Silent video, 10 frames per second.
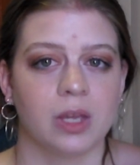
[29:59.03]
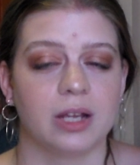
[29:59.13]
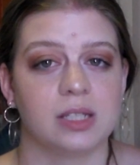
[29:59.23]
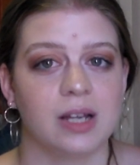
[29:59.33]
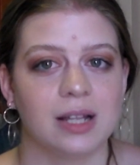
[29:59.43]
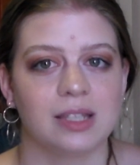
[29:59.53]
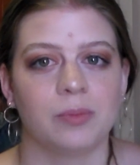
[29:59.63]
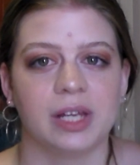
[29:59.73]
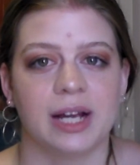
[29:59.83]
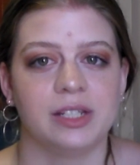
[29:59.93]
it's not
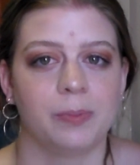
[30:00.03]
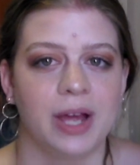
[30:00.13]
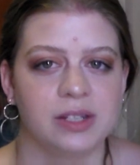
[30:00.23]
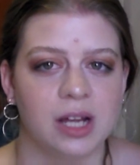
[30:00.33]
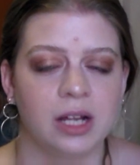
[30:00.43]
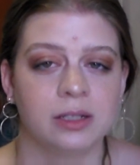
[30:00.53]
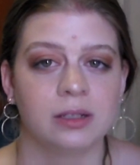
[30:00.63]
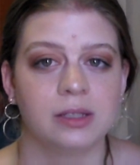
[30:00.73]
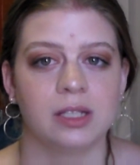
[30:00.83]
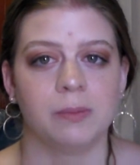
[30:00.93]
something I depend on
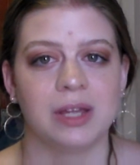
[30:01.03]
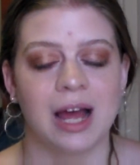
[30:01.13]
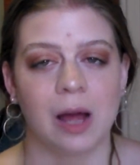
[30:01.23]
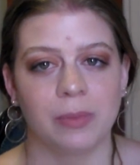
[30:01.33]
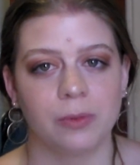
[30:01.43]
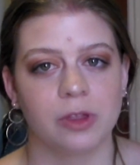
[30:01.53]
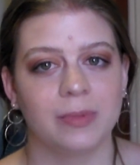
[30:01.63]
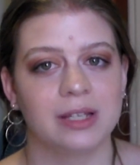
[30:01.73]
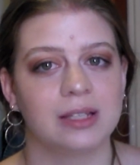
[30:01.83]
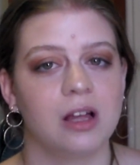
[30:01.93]
to be happy with
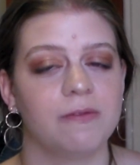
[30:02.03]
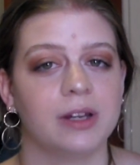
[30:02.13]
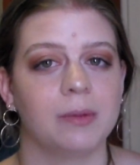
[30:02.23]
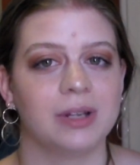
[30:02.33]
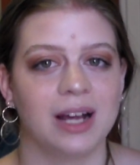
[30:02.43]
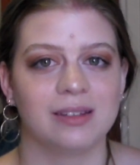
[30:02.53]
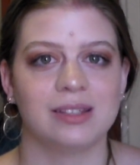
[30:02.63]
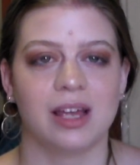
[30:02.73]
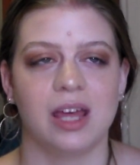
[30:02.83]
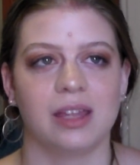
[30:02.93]
myself, and I'm not
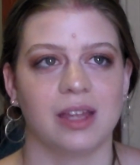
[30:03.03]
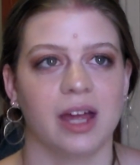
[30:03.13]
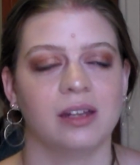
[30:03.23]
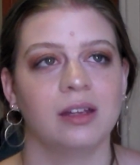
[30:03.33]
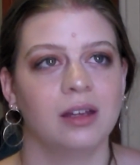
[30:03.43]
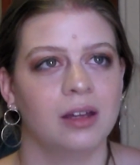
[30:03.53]
saying that,